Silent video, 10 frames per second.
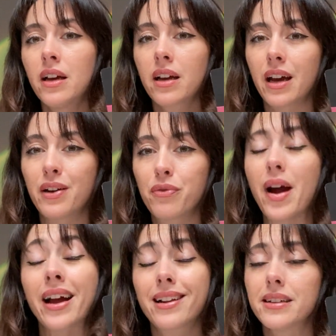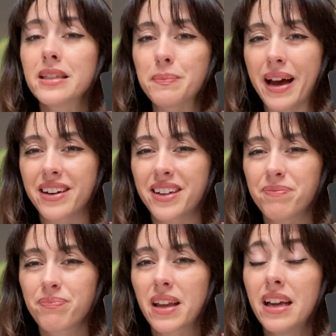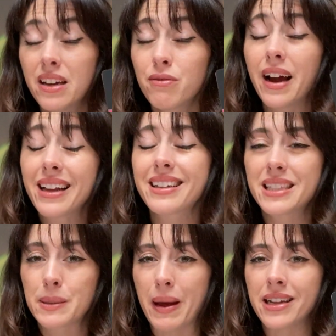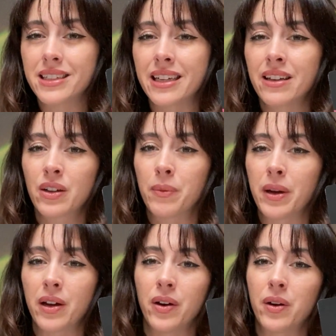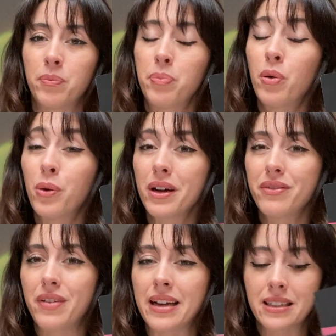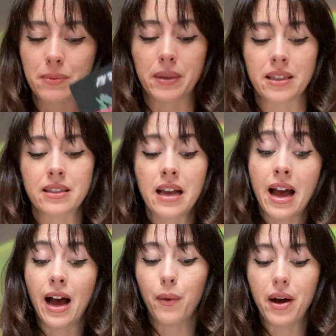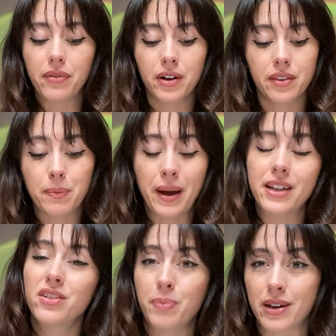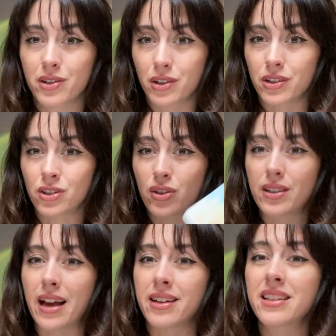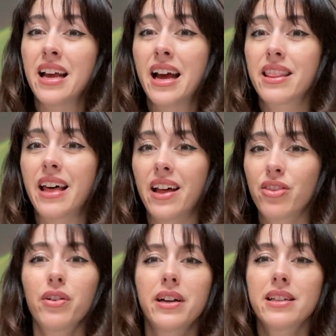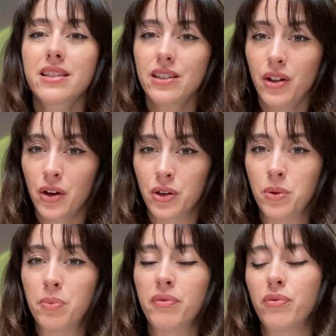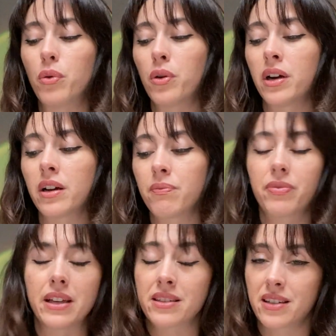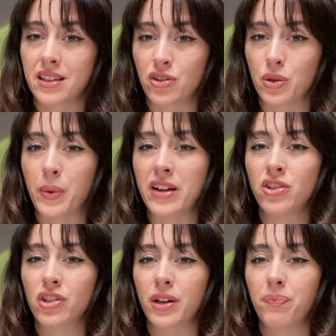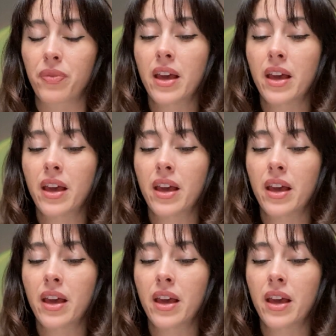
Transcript: kind of reckless manner. Reckless spending coming up, poor investments. However, the Page of Pentacles says that there is still hope for this situation.